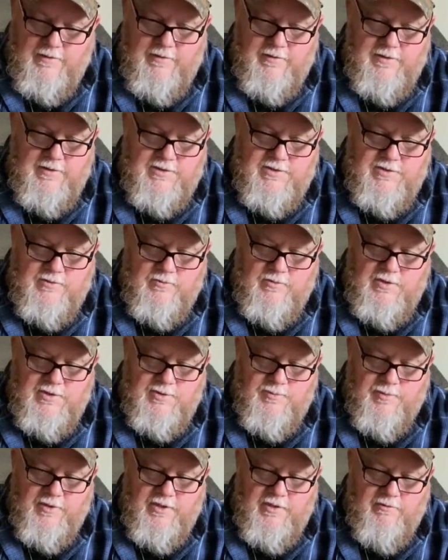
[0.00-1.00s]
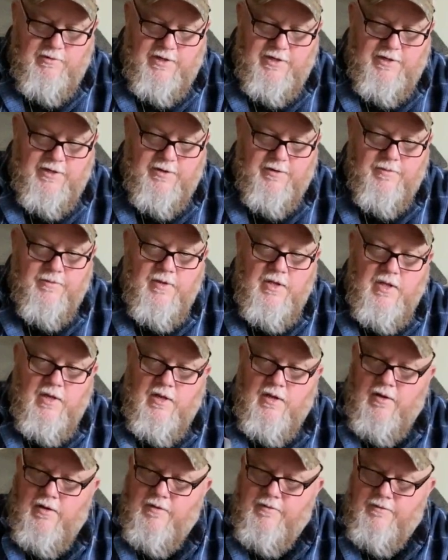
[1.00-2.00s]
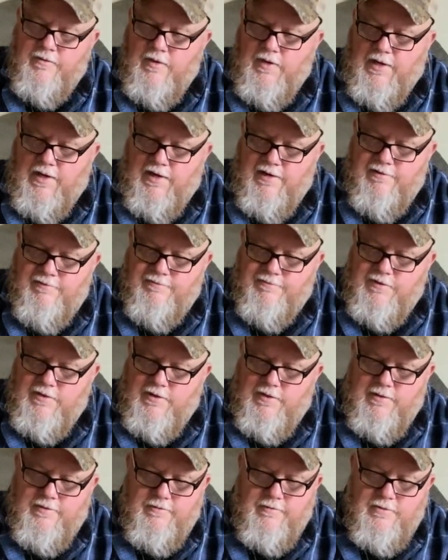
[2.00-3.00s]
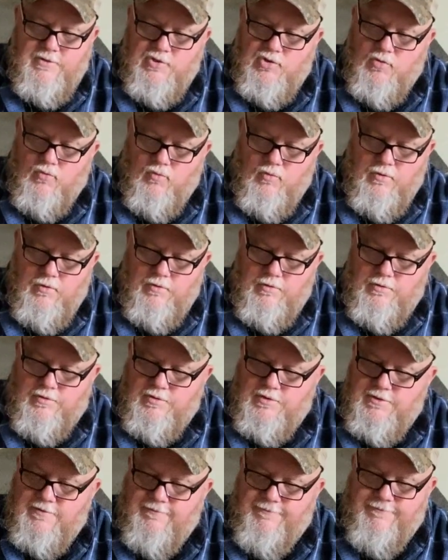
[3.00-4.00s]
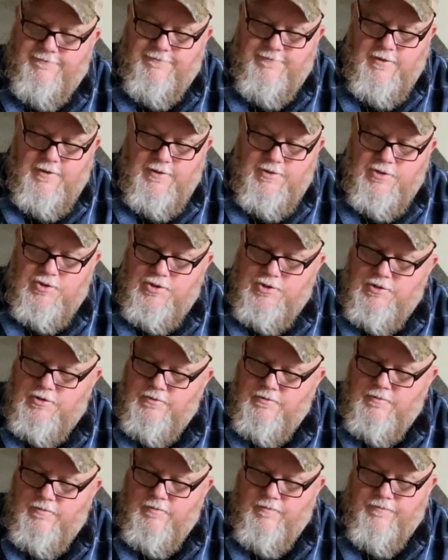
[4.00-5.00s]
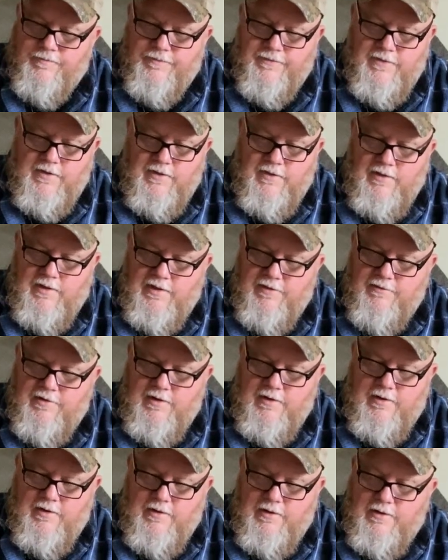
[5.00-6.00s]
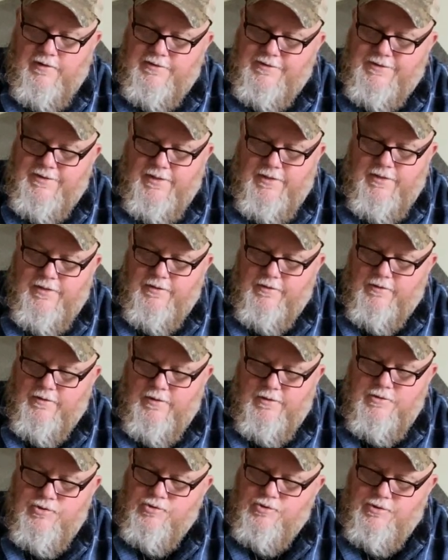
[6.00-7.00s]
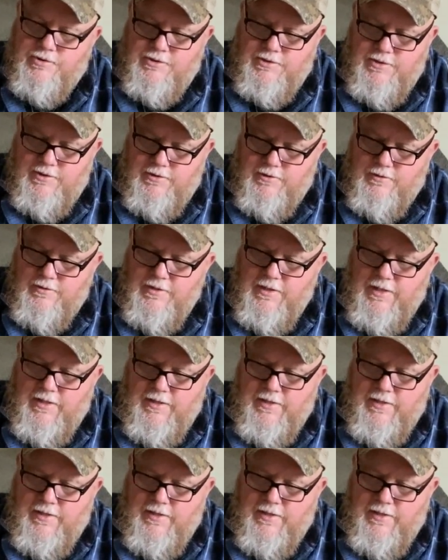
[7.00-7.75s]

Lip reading: This blade right here. I've done squirrels, fish, deer, hundreds of deer,